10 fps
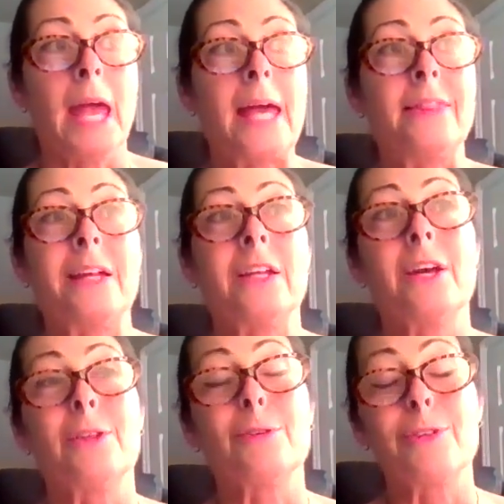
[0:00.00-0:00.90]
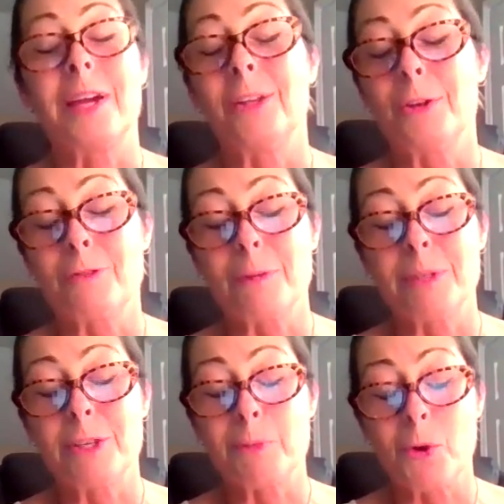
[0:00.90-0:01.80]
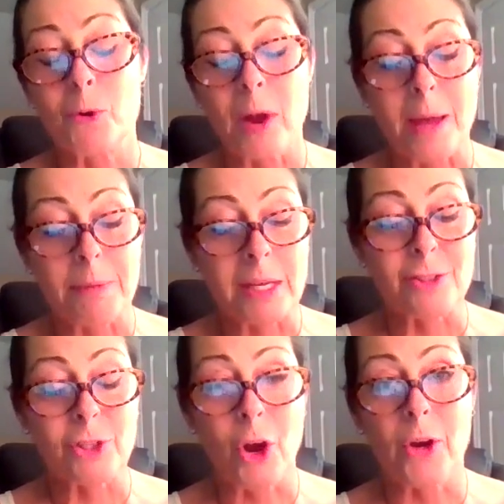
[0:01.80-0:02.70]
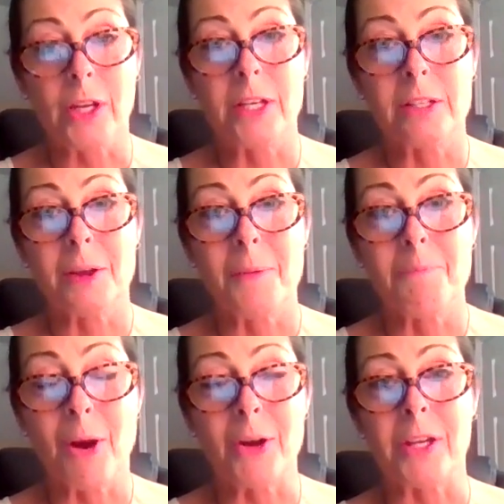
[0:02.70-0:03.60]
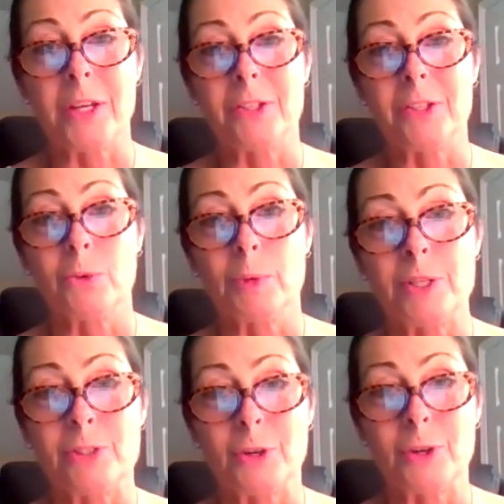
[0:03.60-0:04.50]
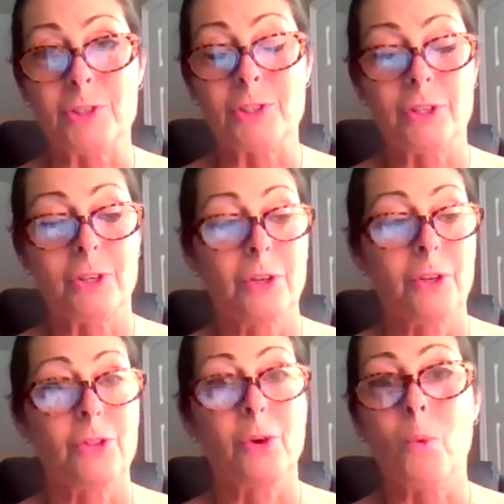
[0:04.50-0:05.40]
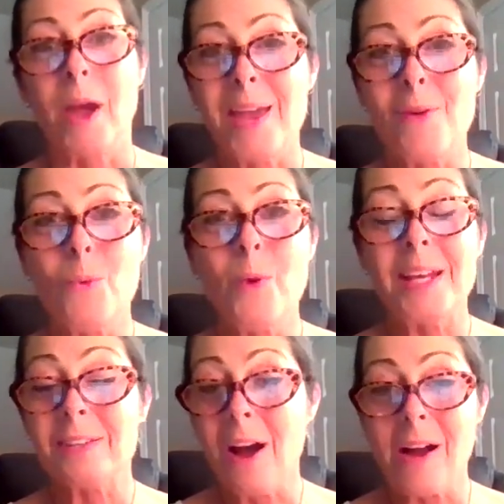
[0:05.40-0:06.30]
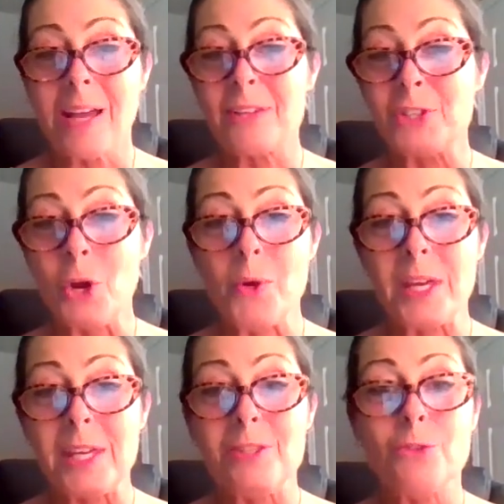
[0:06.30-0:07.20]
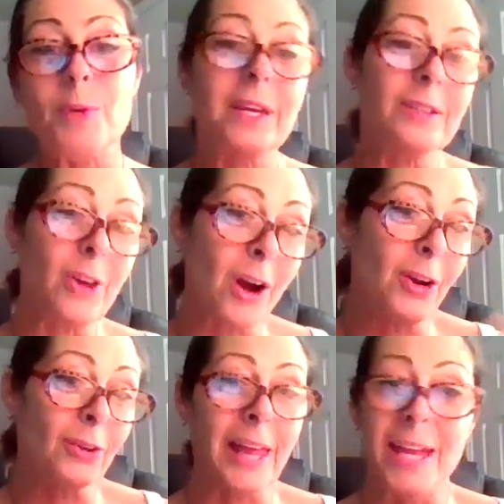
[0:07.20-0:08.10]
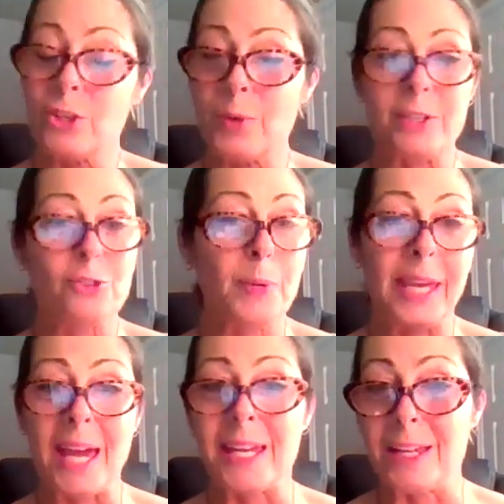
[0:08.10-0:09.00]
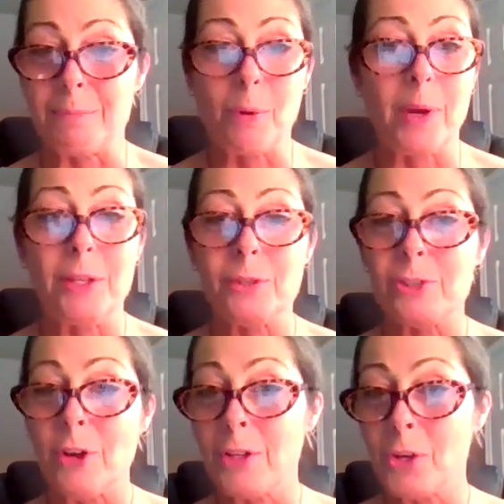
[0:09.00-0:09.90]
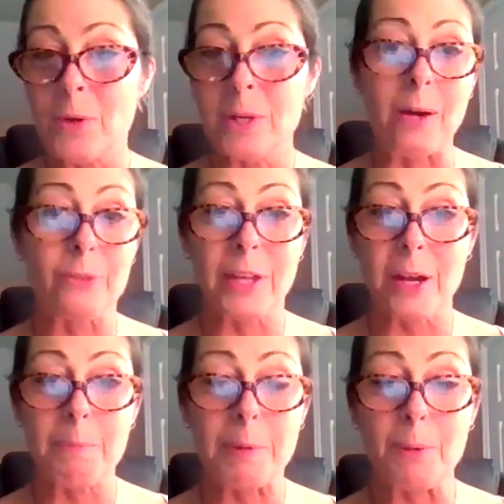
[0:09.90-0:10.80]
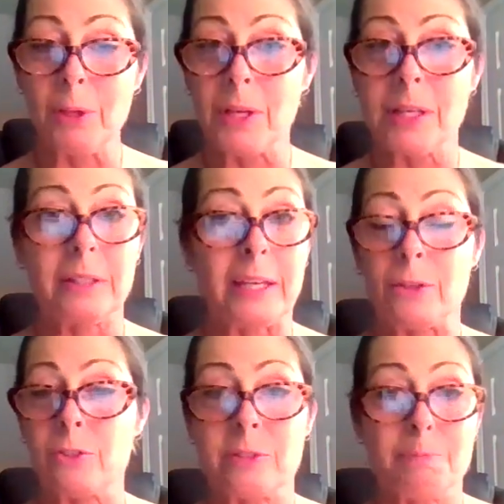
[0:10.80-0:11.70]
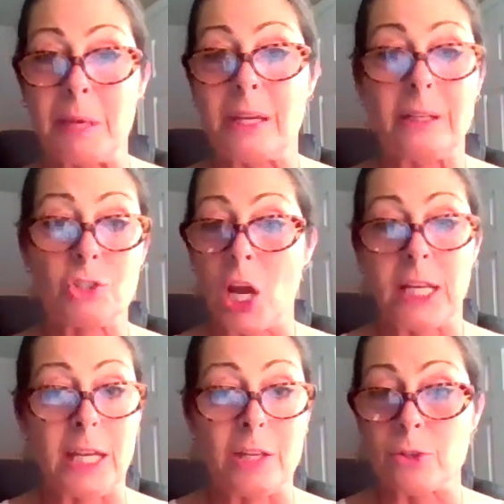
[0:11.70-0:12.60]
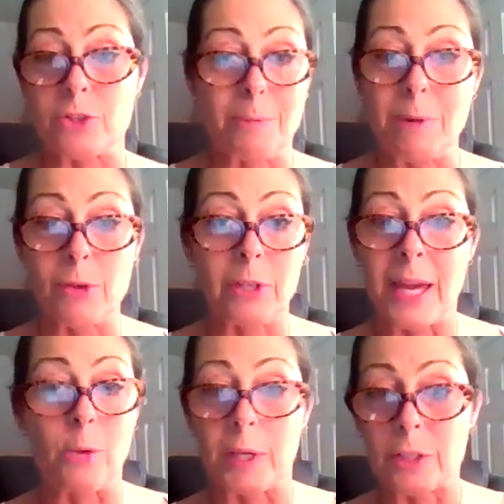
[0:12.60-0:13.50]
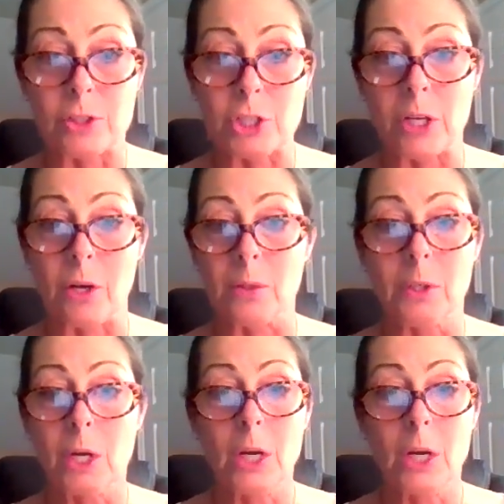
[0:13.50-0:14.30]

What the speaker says: and then another thing I learned from this program is target market research. The way we talk as yogis, we can talk our language, we get it. But when you start going out there, people look at like you're speaking Chinese or some other language, you know?